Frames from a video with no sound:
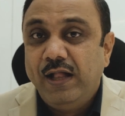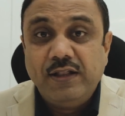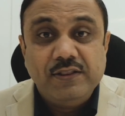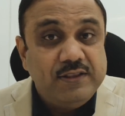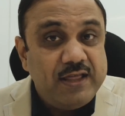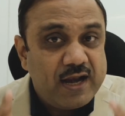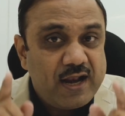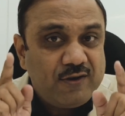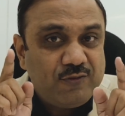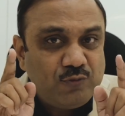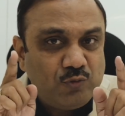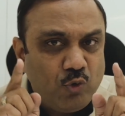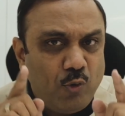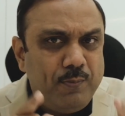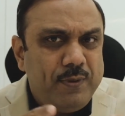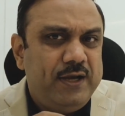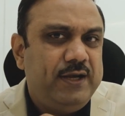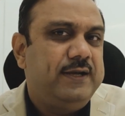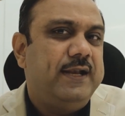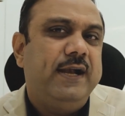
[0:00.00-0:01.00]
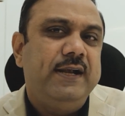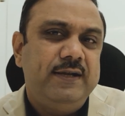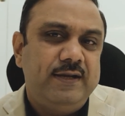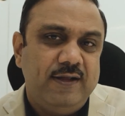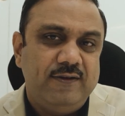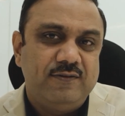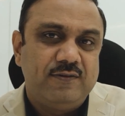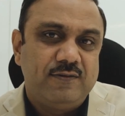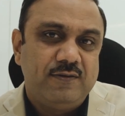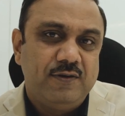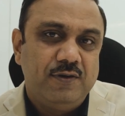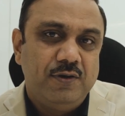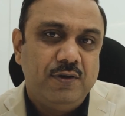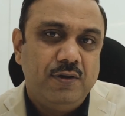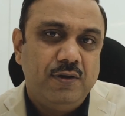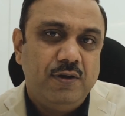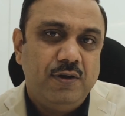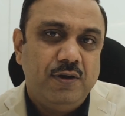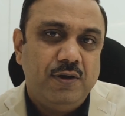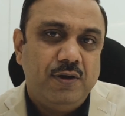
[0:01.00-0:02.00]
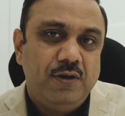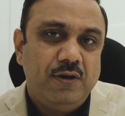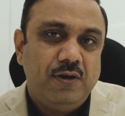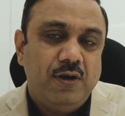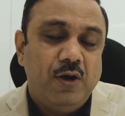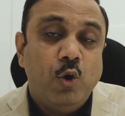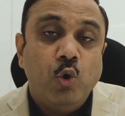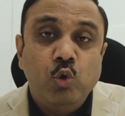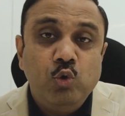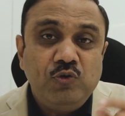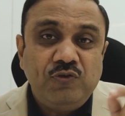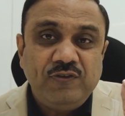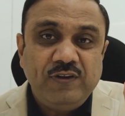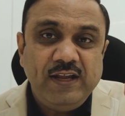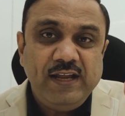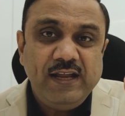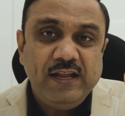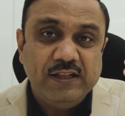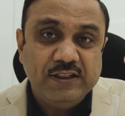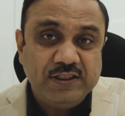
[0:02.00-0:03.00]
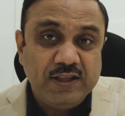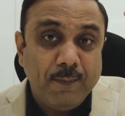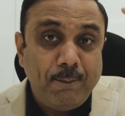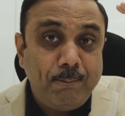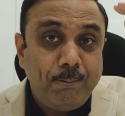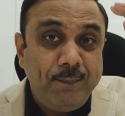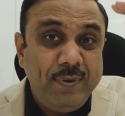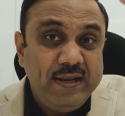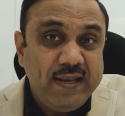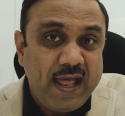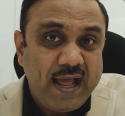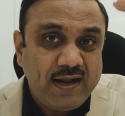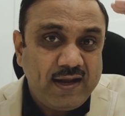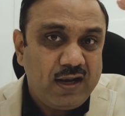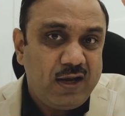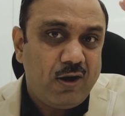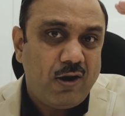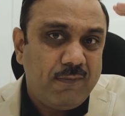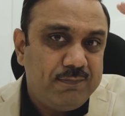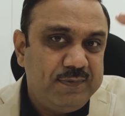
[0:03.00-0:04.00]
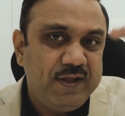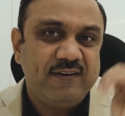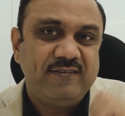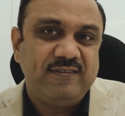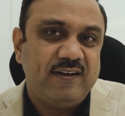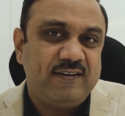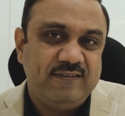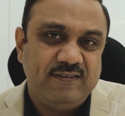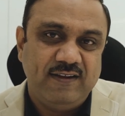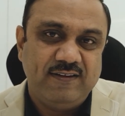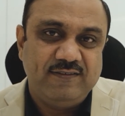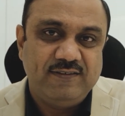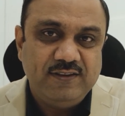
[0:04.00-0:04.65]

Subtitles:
There are so many dentists who see the pinnacle of their success,